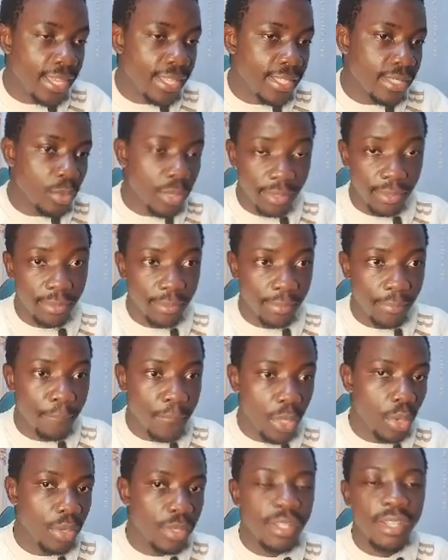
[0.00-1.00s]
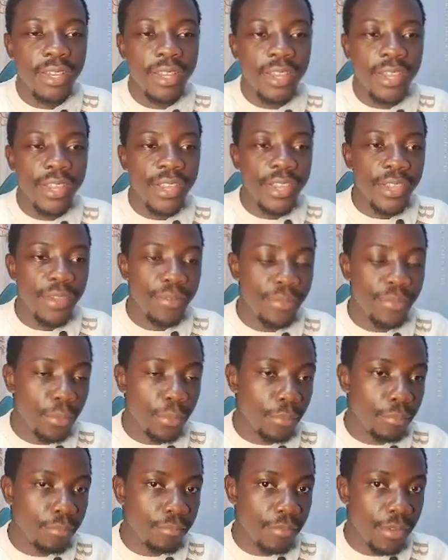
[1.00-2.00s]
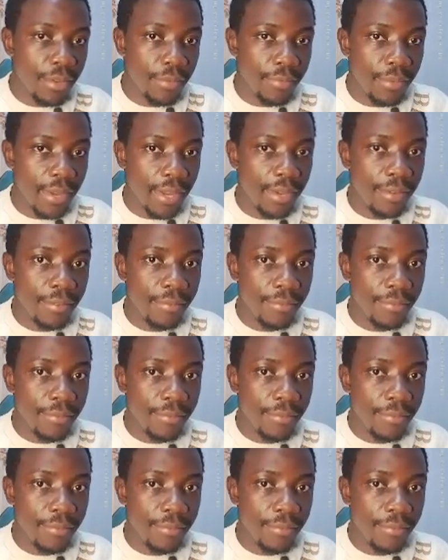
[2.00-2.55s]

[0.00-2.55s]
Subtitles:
because if you divide